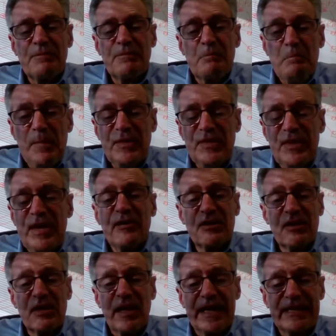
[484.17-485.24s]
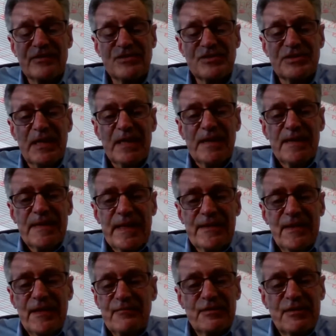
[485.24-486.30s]
their clients, and
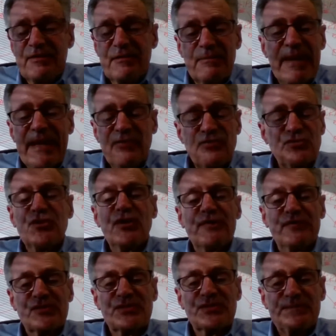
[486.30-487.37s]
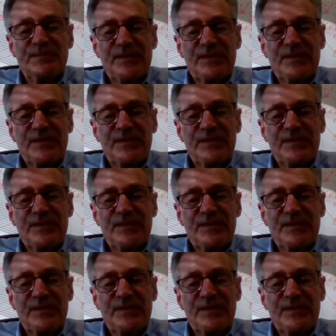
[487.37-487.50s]
they're a managed service.